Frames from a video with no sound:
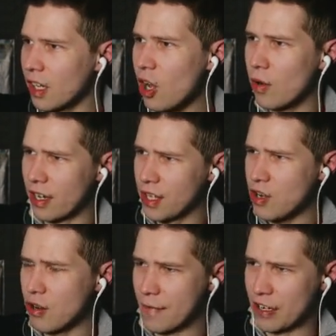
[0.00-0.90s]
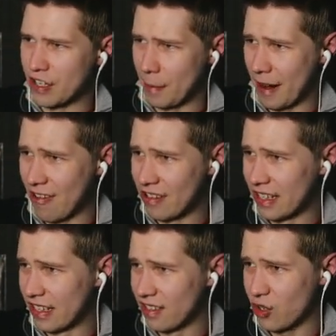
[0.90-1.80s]
Oh, Eurovision
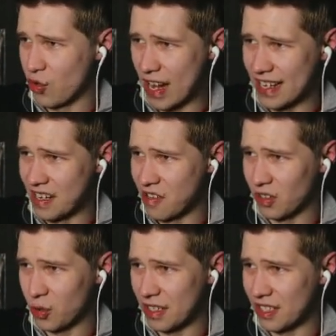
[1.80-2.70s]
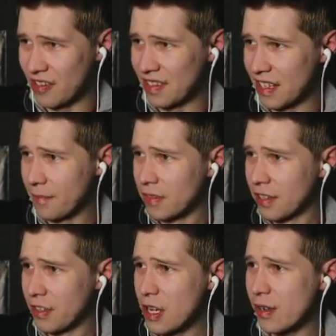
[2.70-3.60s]
apparently is trending on Twitter, is it?
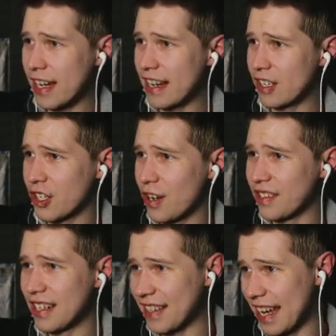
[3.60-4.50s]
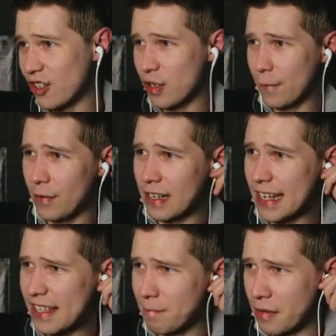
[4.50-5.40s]
The UK has chosen its entry for
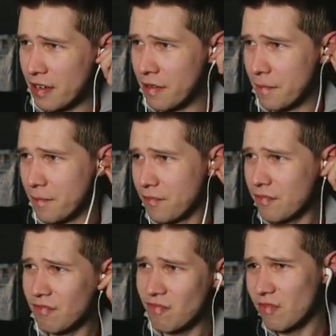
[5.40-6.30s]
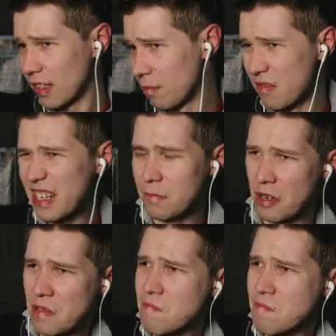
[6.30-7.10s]
Lisbon. Lisbon?